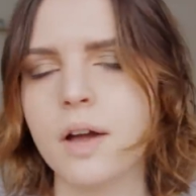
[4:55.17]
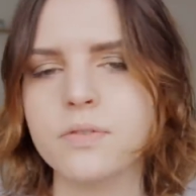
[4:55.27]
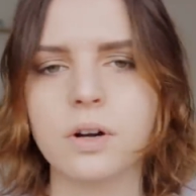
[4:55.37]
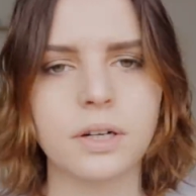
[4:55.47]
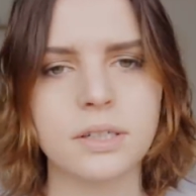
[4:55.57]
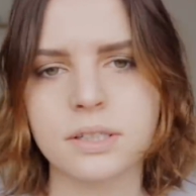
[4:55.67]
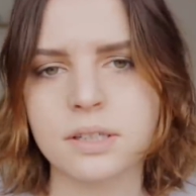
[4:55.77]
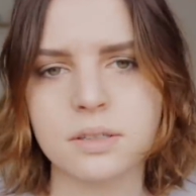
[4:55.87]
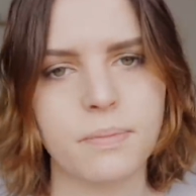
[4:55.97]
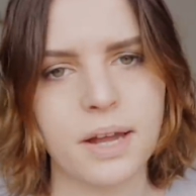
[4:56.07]
I've gone into
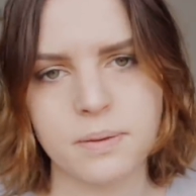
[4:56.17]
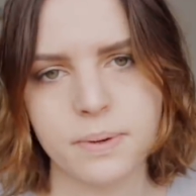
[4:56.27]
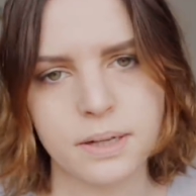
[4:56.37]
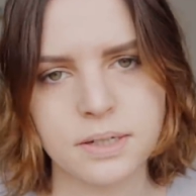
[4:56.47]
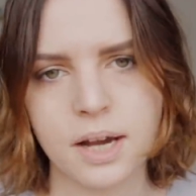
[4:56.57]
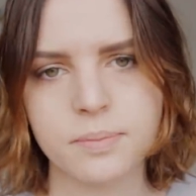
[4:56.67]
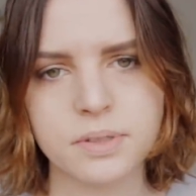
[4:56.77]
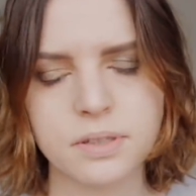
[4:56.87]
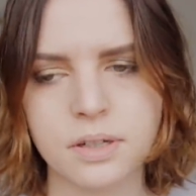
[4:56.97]
this many, many times.